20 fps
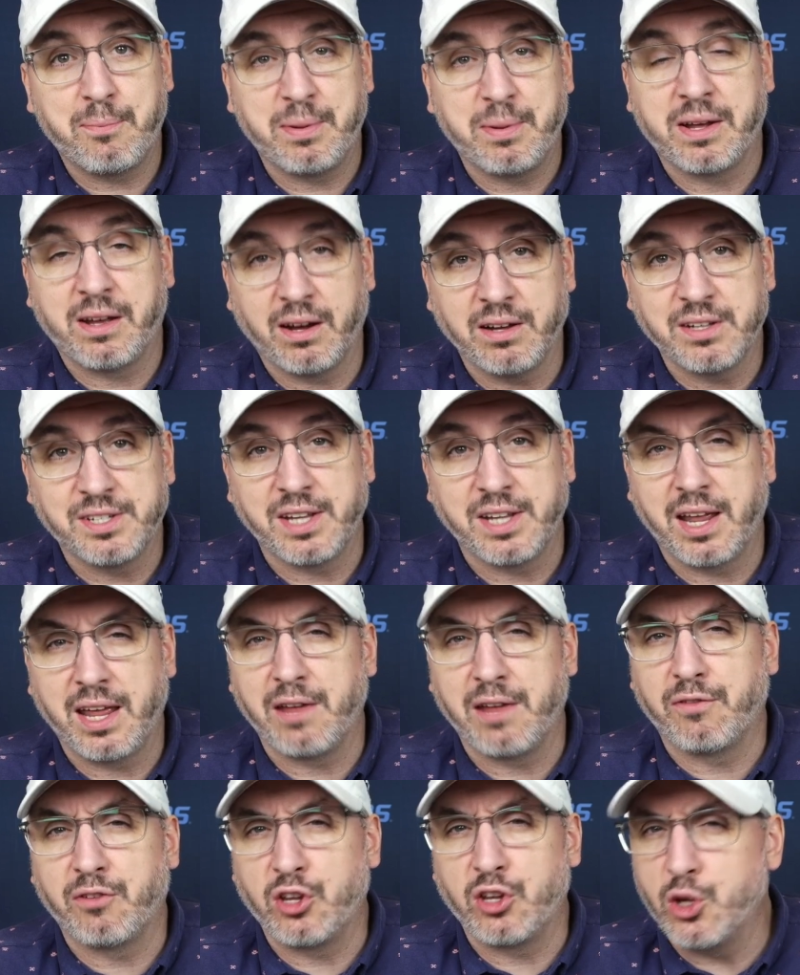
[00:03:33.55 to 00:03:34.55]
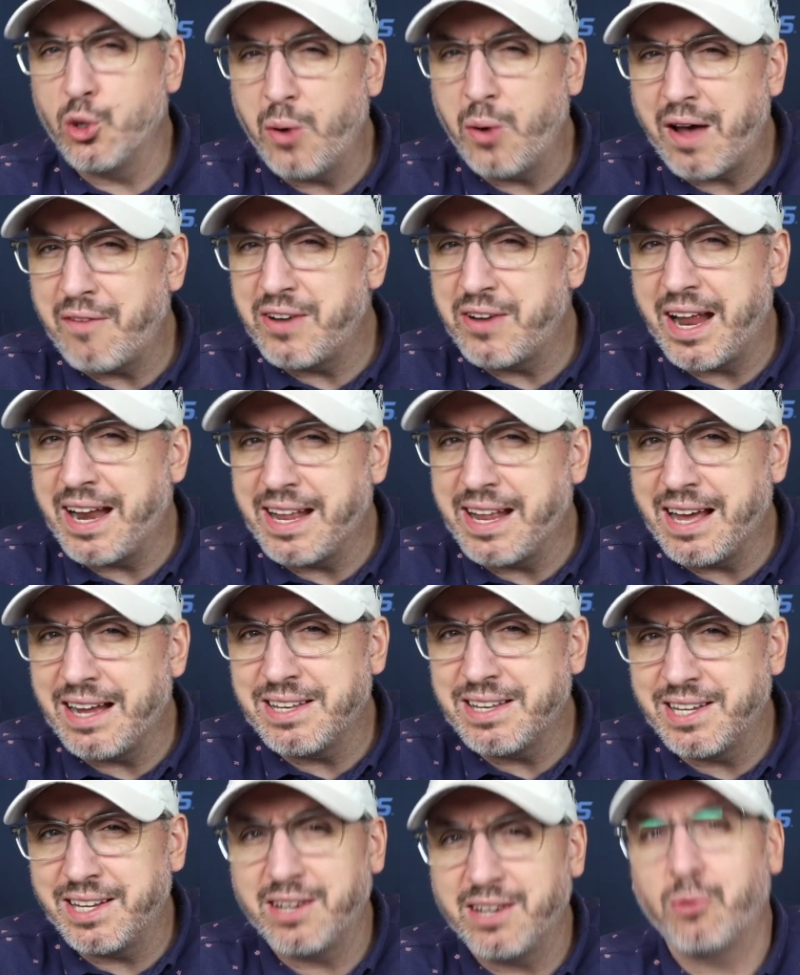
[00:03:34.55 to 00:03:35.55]
Because if you have any
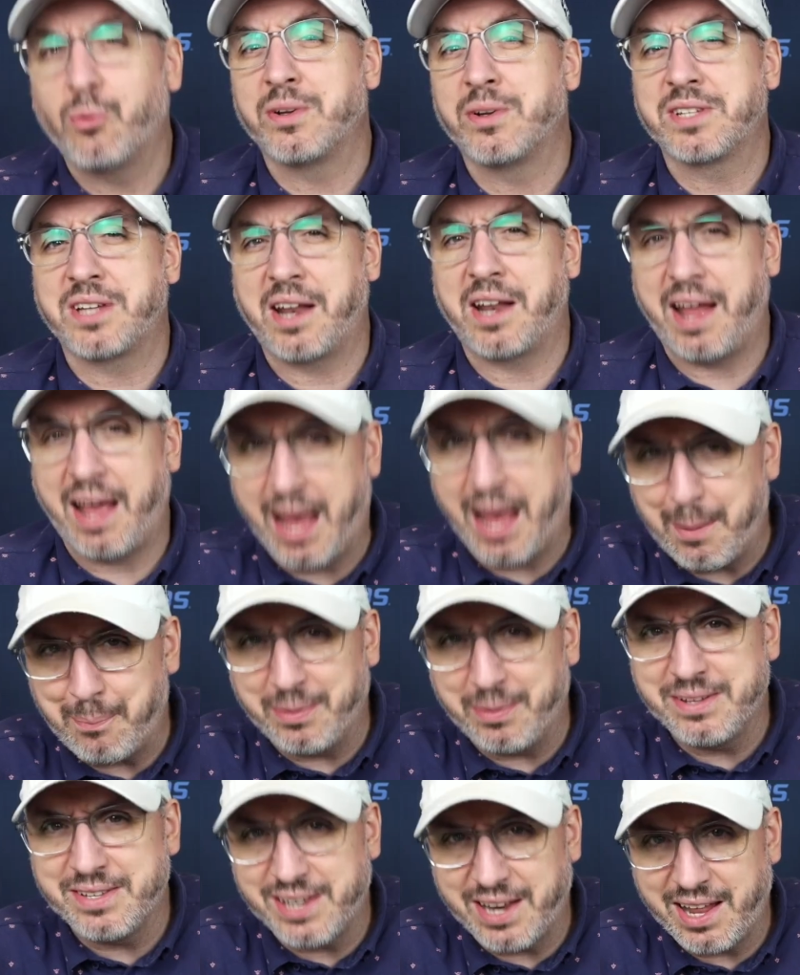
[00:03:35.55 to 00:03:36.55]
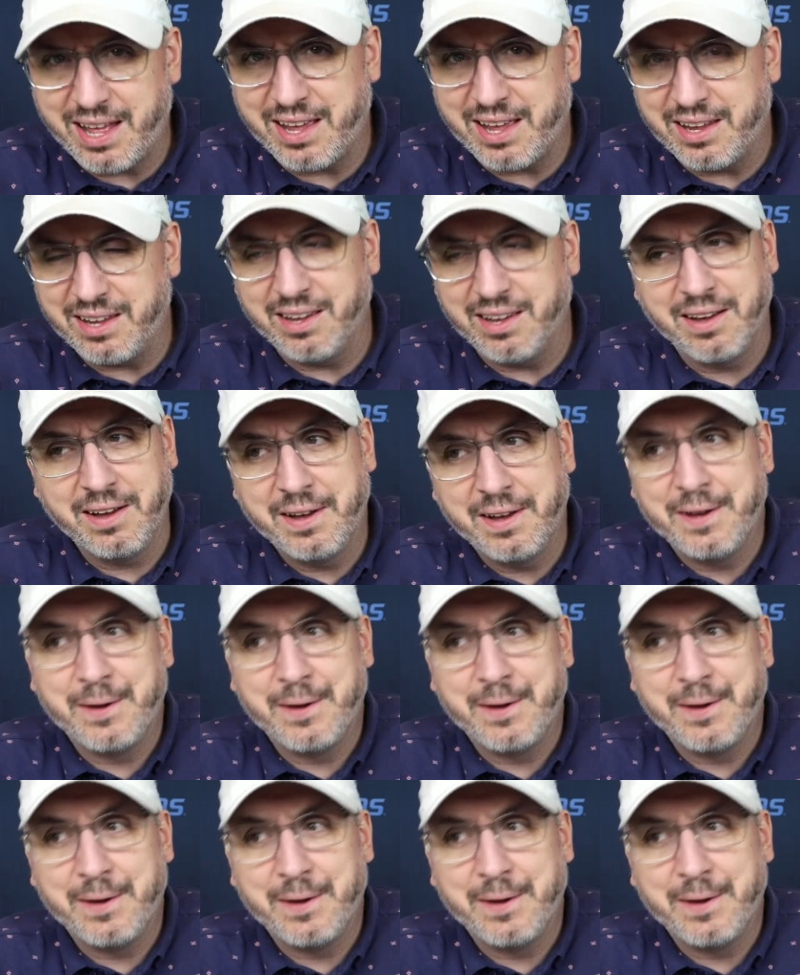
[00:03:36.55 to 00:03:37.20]
idea what's going to happen today,